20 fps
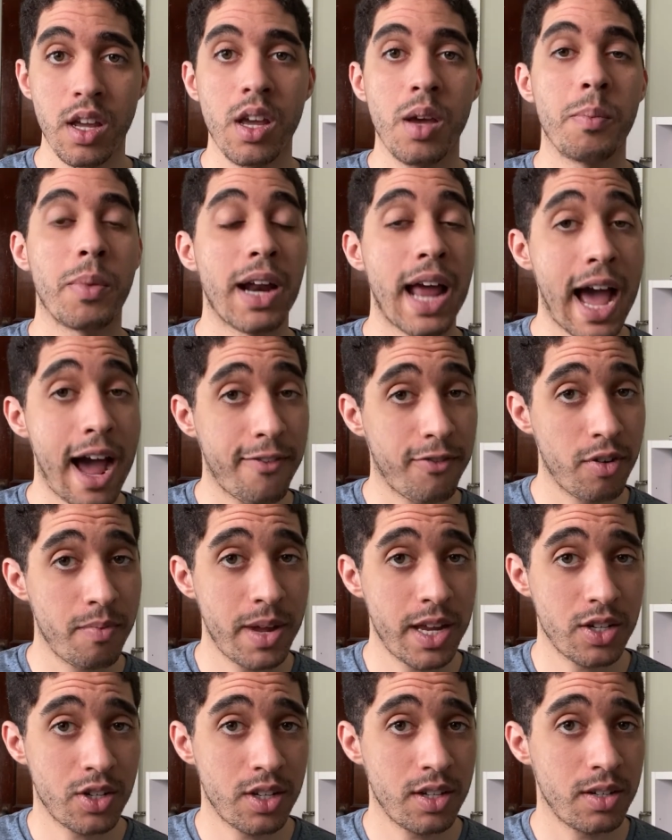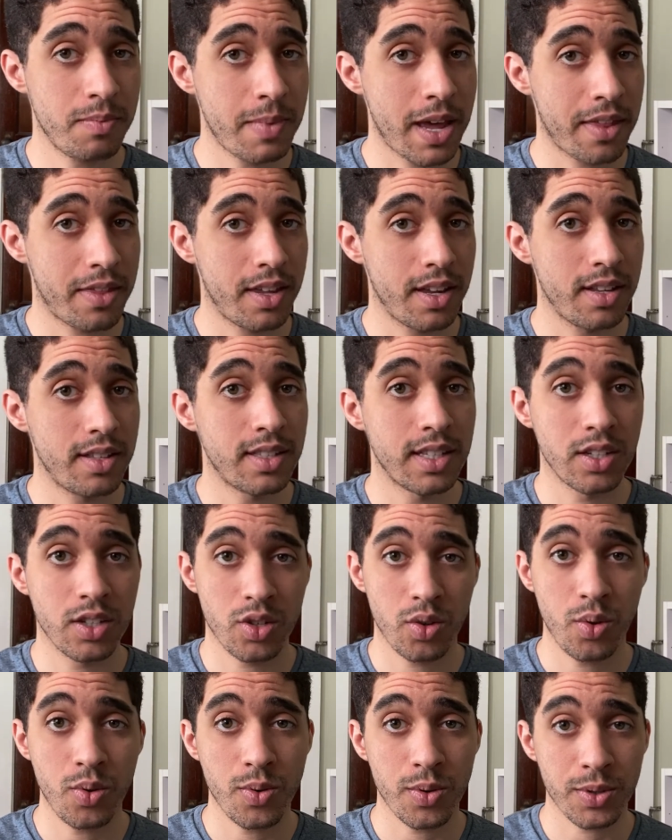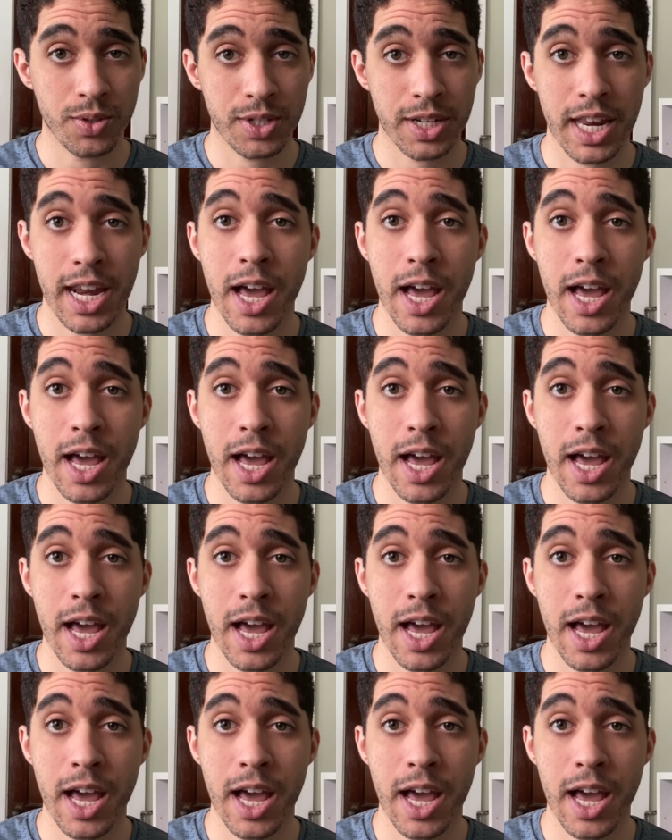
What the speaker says: but aforementioned methods and tools can